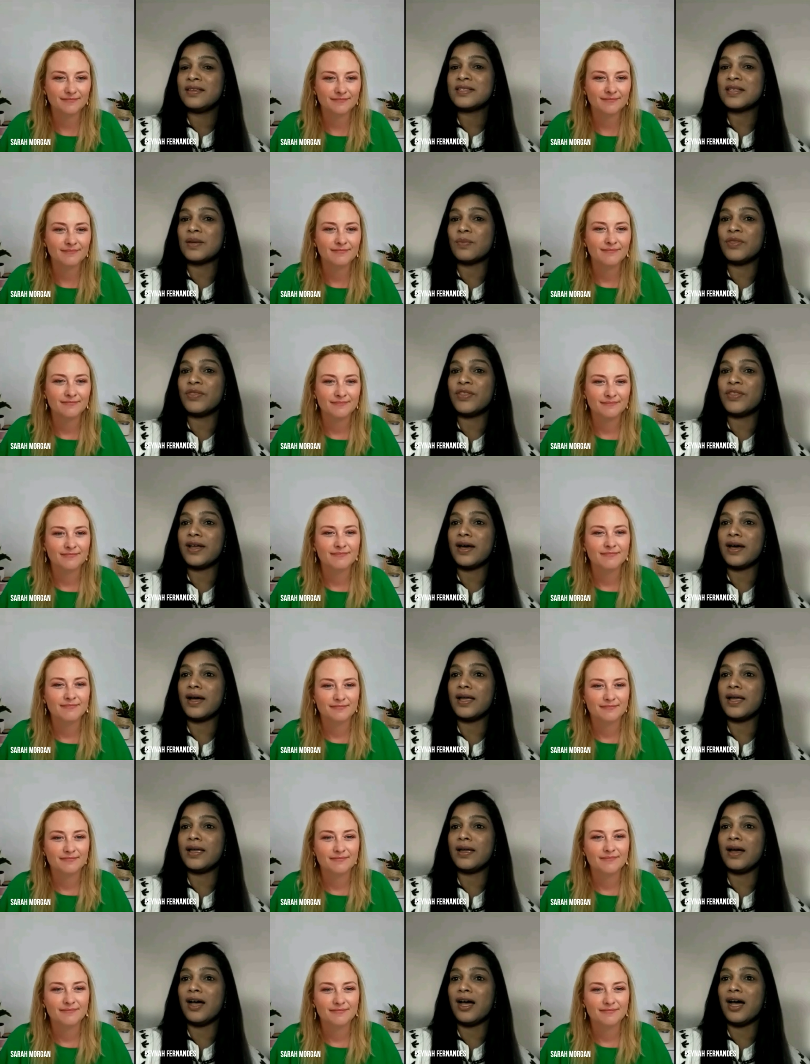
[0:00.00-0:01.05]
Speaker 1: someone that
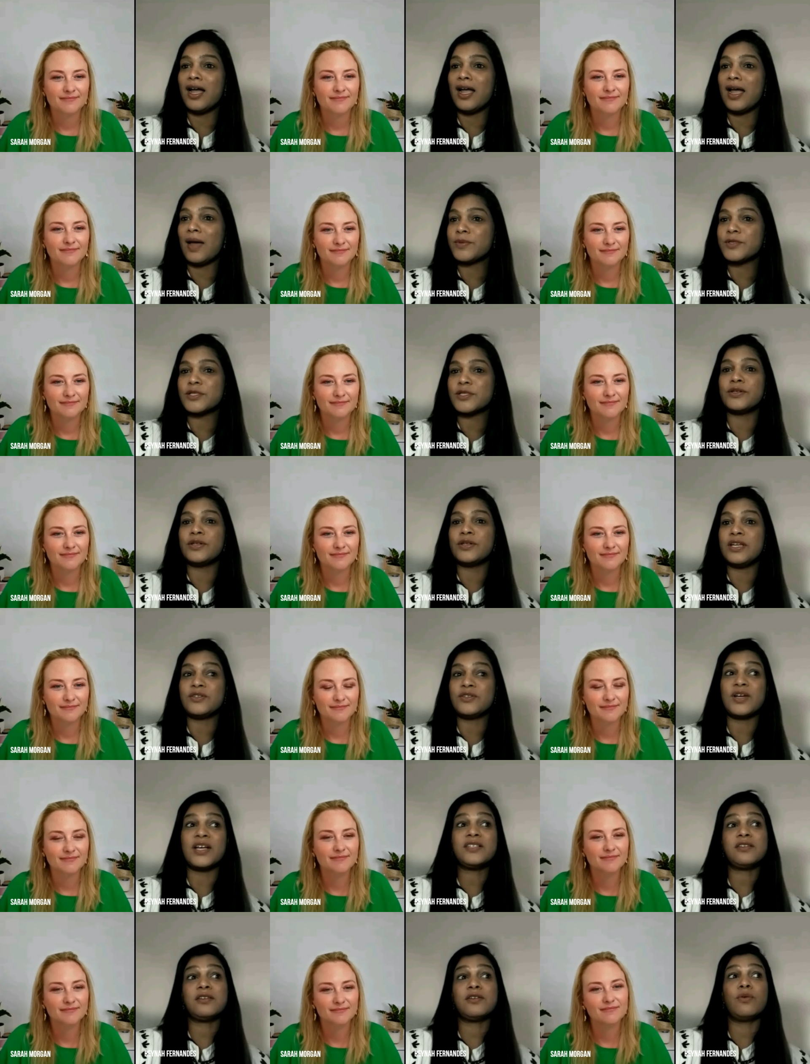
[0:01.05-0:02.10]
I I absolutely
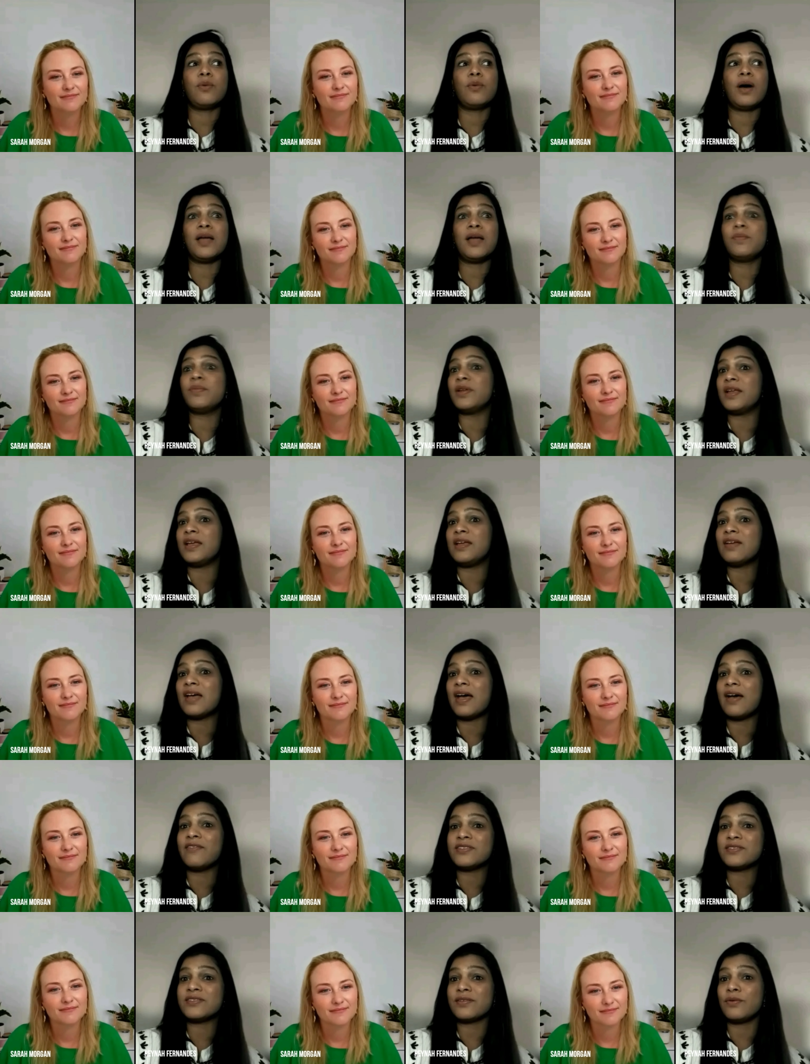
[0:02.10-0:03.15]
trust and who I believe
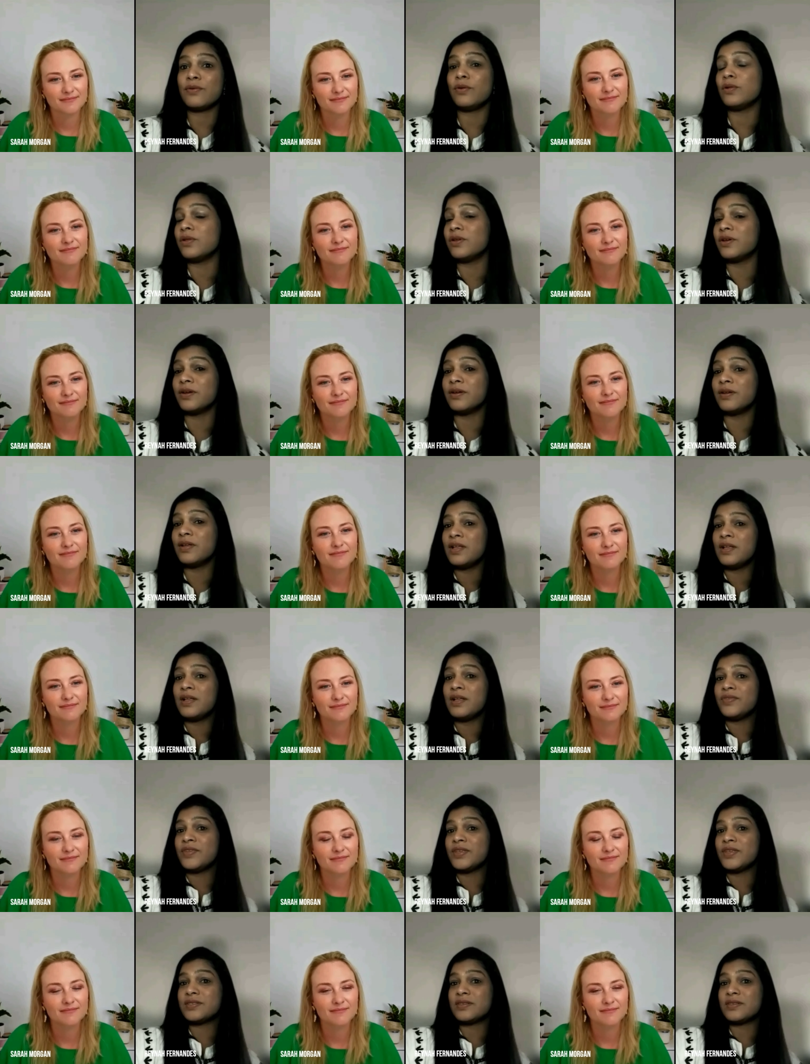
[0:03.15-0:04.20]
has all the
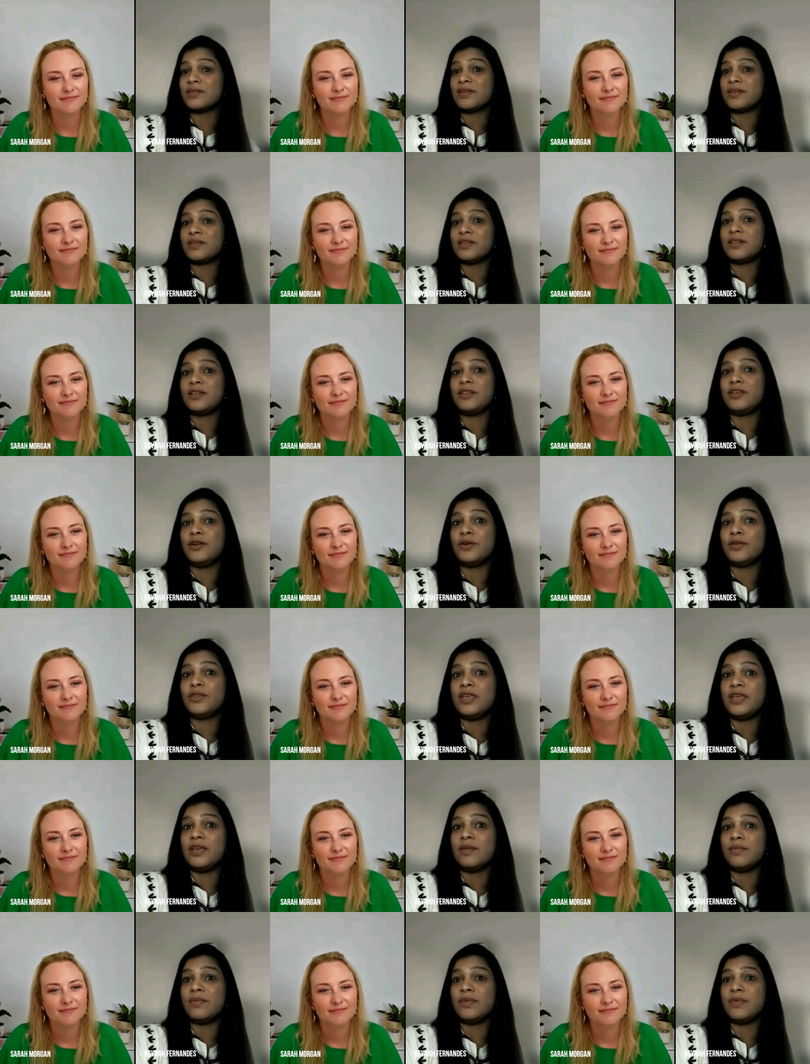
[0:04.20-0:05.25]
this you know
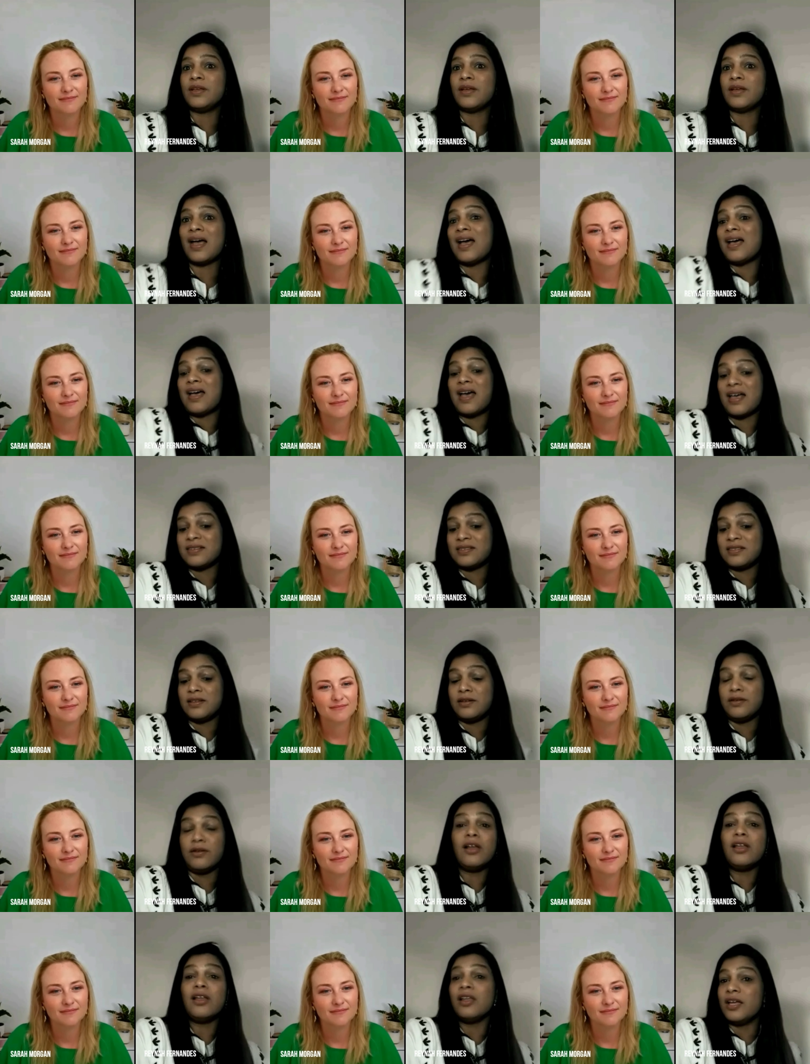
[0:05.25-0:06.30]
the has the
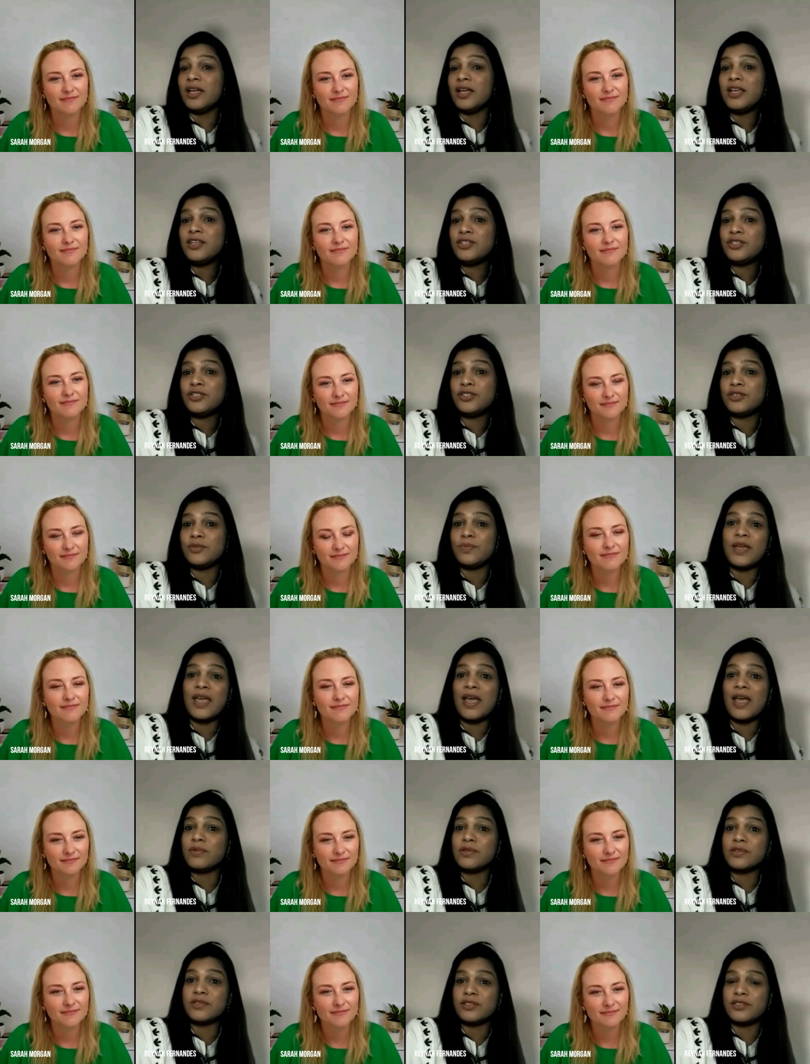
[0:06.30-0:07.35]
knowledge to be
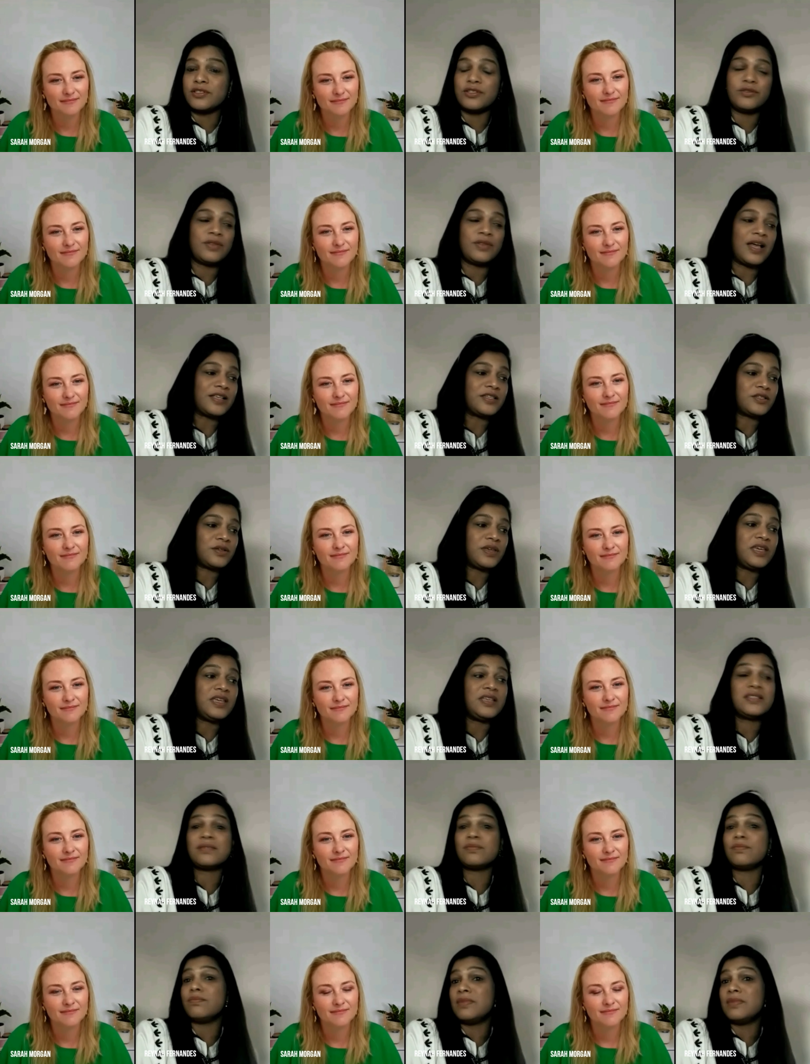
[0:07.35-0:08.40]
able to do that. So
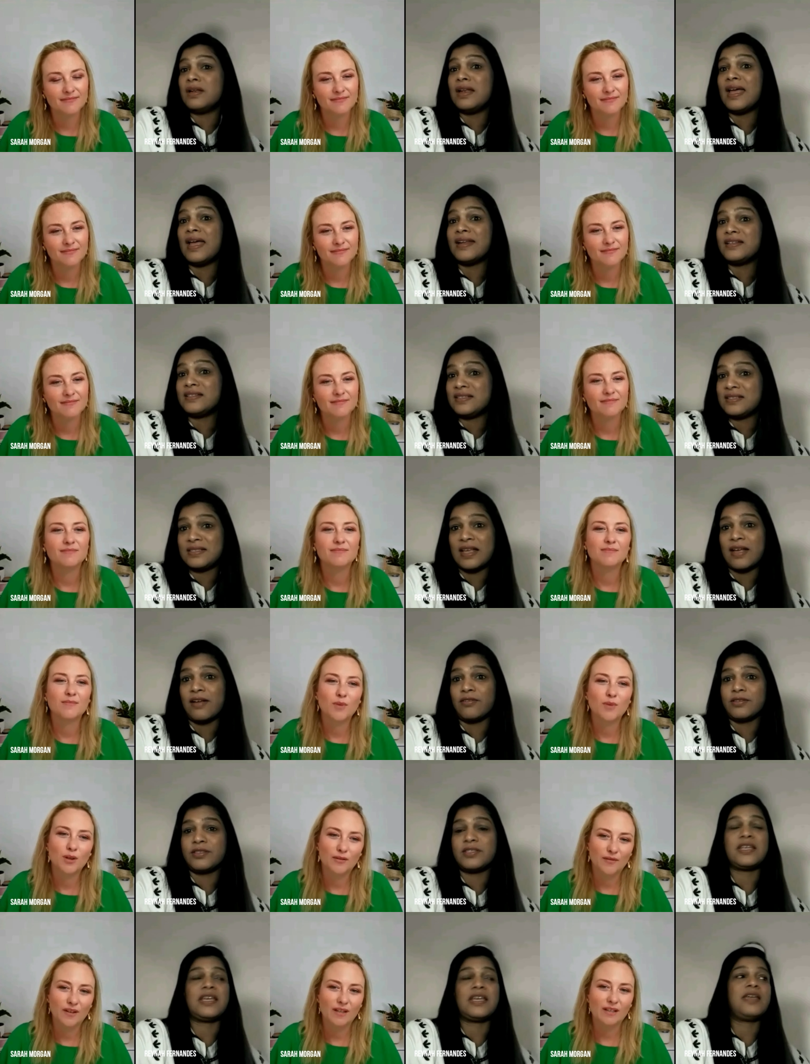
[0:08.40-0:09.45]
he's led
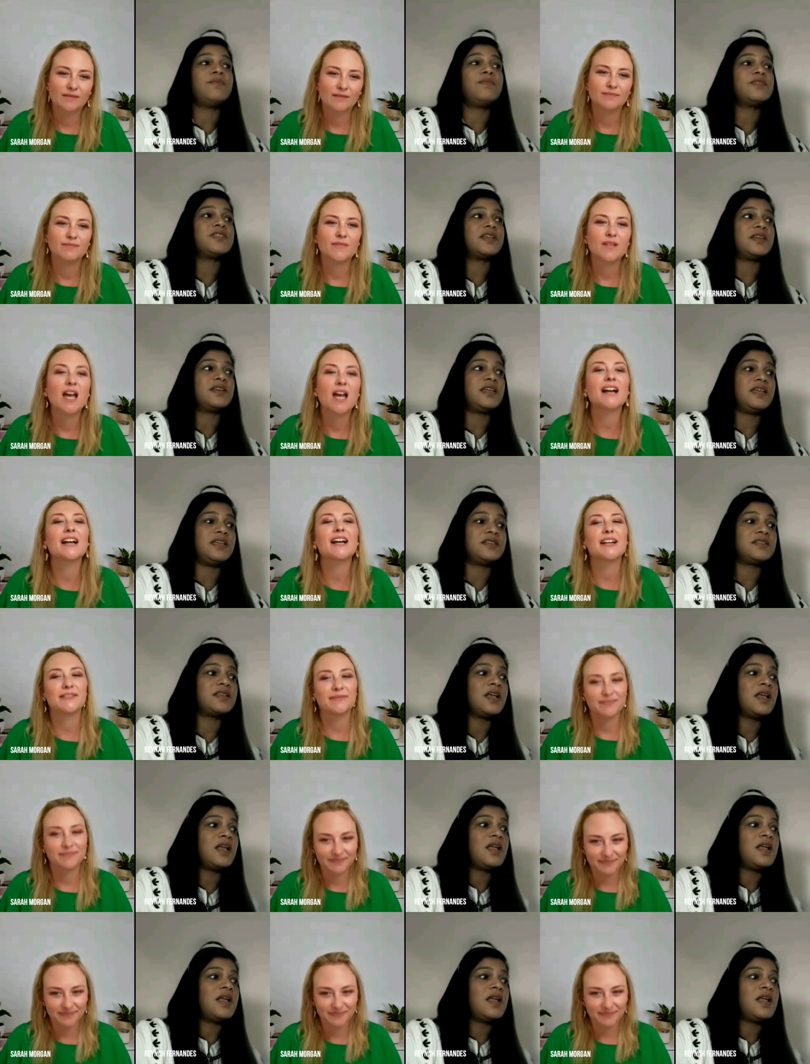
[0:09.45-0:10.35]
sales teams and he's